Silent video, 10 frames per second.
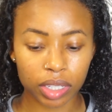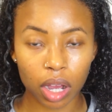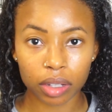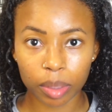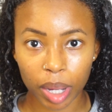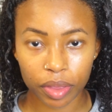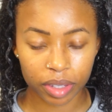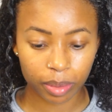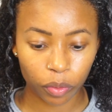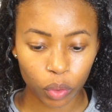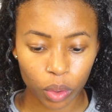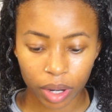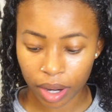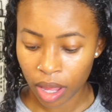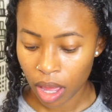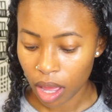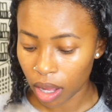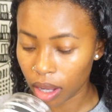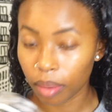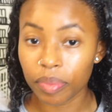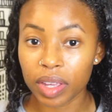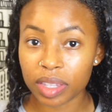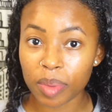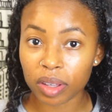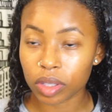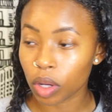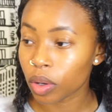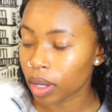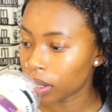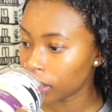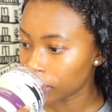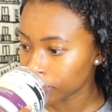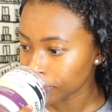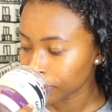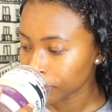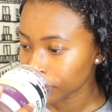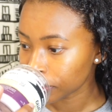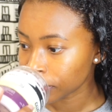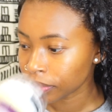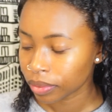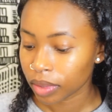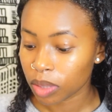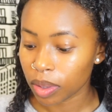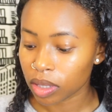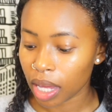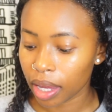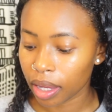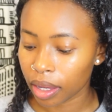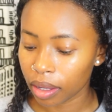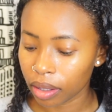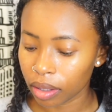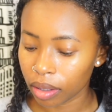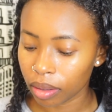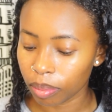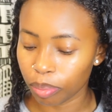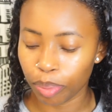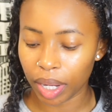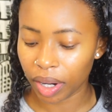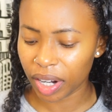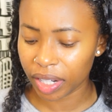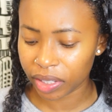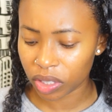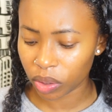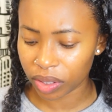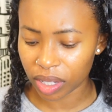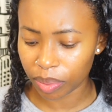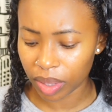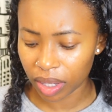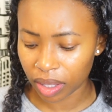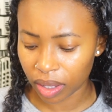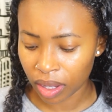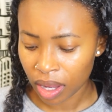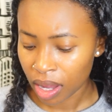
I talked about this before. This smells so good. It smells like berries or something.